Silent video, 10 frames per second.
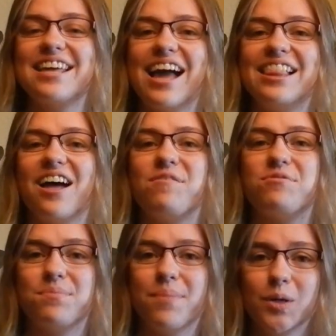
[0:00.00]
I
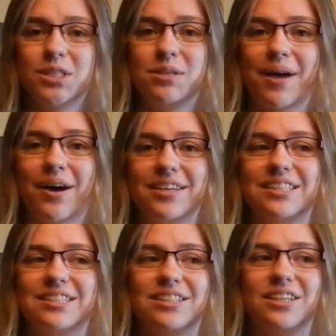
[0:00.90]
love the most about
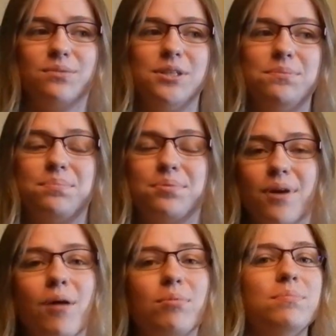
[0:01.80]
Easter would
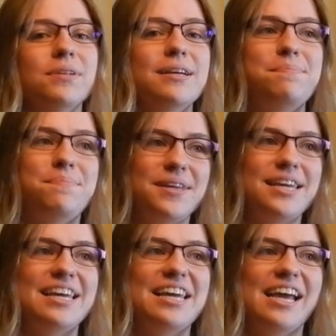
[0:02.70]
probably
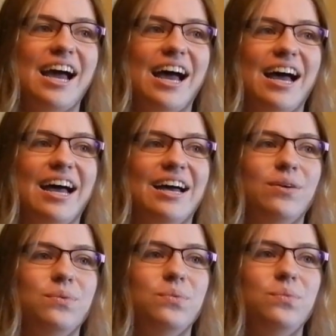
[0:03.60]
be
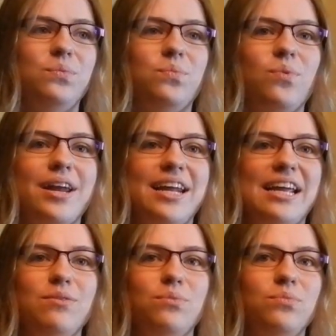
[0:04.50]
what it